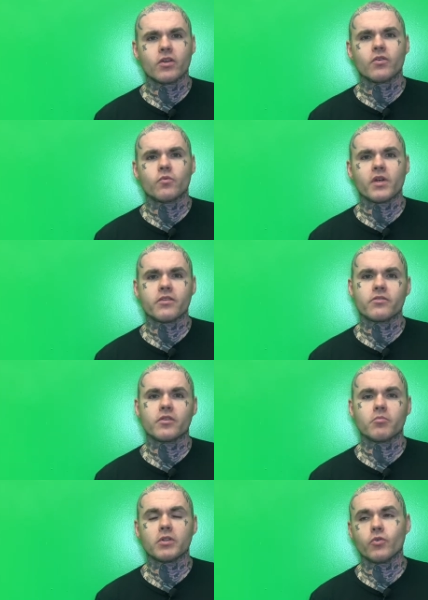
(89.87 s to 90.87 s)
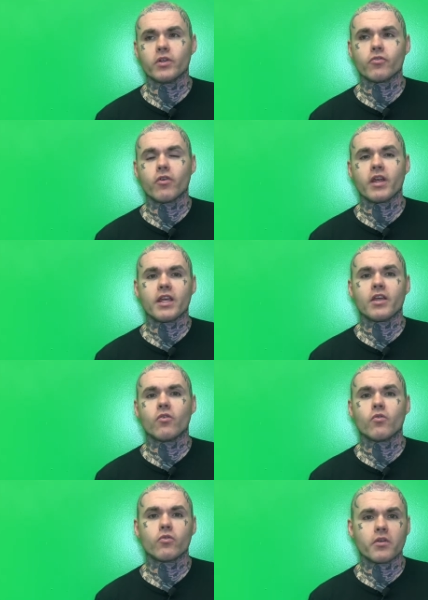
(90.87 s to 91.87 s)
rather than the blue and gray
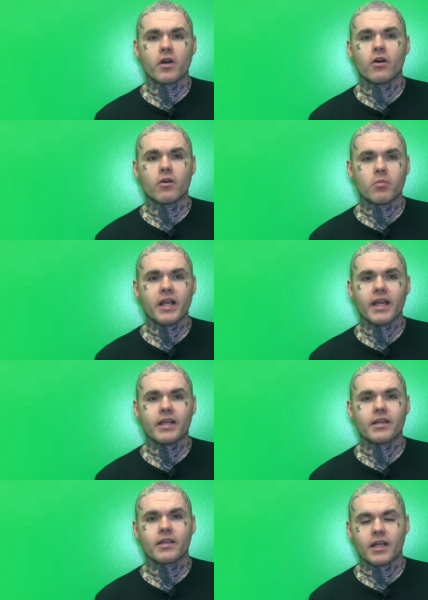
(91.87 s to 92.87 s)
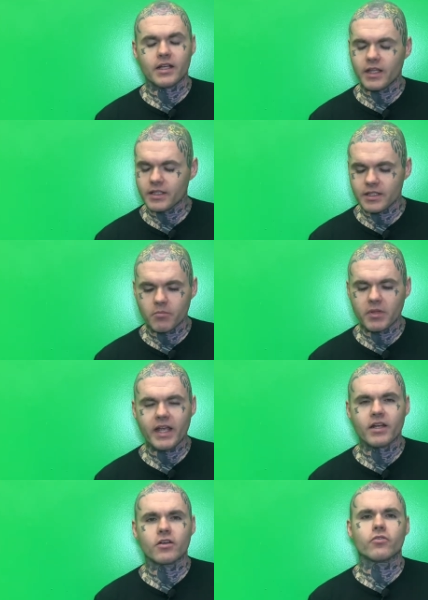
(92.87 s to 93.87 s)
or the all black. I like that
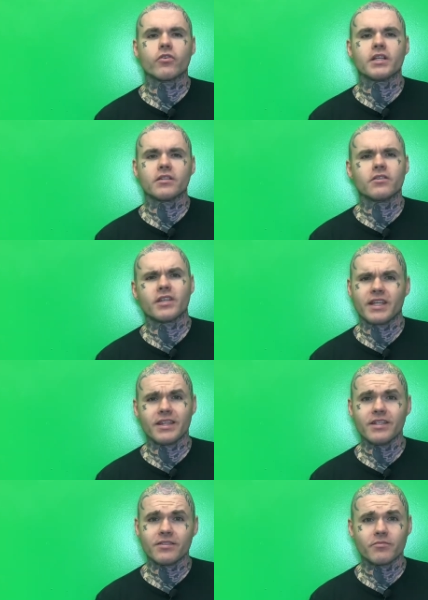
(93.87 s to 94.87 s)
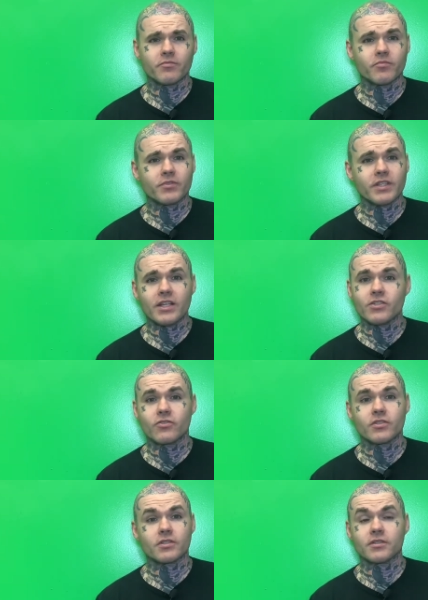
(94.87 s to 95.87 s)
black on gray look. And this statue
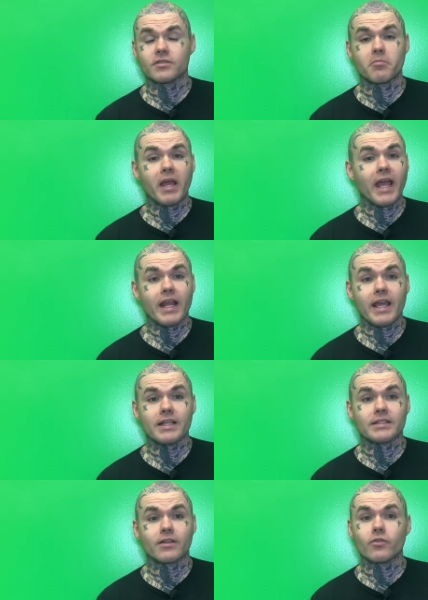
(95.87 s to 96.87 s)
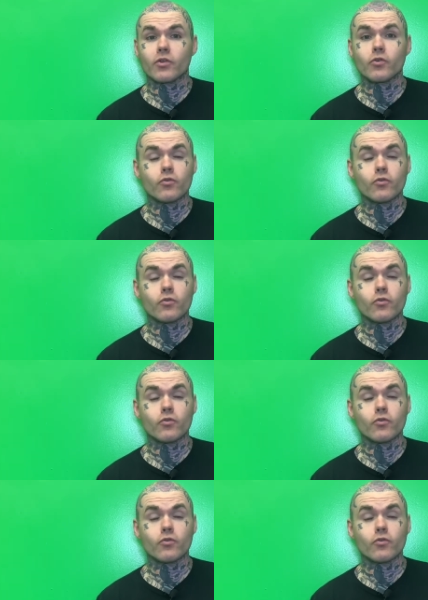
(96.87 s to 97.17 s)
just looks badass. I don't know who